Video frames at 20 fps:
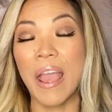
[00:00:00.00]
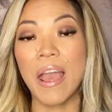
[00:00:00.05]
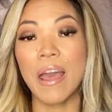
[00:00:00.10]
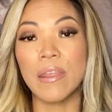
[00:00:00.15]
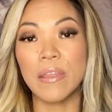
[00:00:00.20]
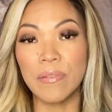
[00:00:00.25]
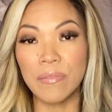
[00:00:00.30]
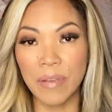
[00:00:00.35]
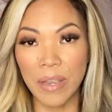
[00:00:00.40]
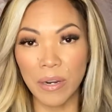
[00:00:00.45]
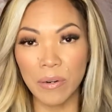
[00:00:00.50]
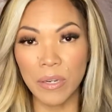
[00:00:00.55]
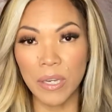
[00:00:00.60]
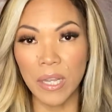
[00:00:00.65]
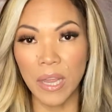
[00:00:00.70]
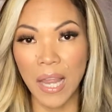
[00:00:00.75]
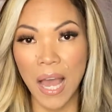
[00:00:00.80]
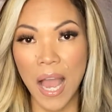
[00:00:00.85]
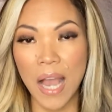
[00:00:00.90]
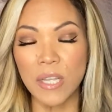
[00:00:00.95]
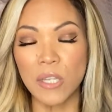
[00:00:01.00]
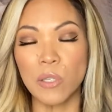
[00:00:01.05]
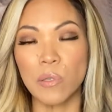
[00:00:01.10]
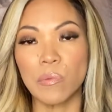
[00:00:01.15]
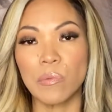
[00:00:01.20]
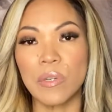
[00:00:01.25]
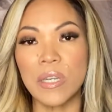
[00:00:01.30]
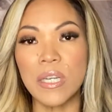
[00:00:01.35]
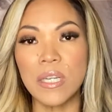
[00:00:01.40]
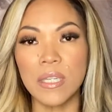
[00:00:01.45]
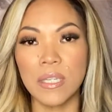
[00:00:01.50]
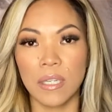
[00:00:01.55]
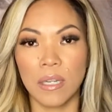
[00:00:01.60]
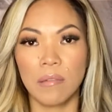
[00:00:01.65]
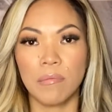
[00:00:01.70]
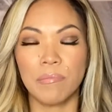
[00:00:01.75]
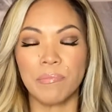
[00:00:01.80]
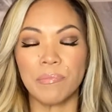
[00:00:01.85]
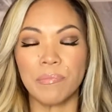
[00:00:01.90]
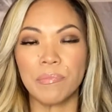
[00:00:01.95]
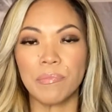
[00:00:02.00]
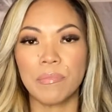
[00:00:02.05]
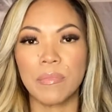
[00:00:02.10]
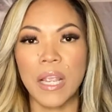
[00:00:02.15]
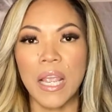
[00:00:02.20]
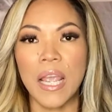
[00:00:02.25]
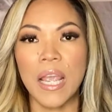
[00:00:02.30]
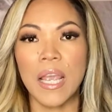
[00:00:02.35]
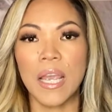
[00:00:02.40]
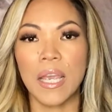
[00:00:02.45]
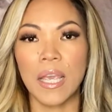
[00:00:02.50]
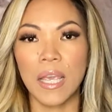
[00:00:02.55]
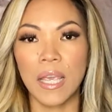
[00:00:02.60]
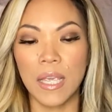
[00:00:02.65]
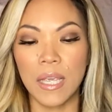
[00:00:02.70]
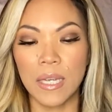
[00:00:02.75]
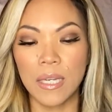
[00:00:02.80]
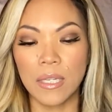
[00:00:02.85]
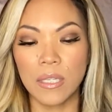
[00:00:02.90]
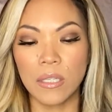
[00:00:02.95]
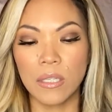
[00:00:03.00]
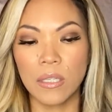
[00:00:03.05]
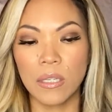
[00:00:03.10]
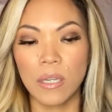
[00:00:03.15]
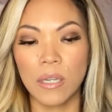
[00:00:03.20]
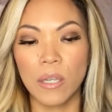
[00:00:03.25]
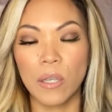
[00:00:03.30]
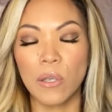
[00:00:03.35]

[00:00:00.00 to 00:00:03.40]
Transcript: And the very last reason is